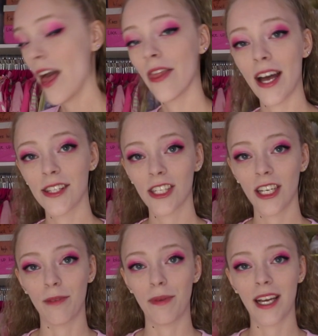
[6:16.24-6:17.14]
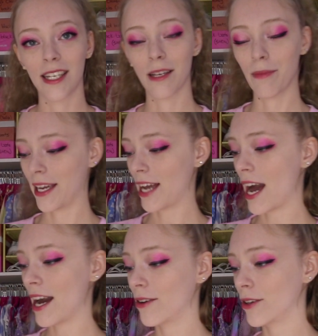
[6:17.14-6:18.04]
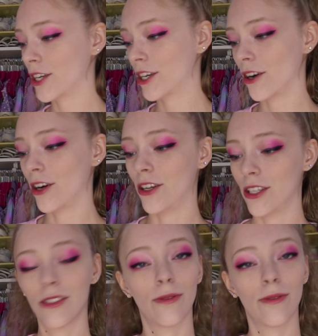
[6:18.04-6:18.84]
That's good because I'm like, your girl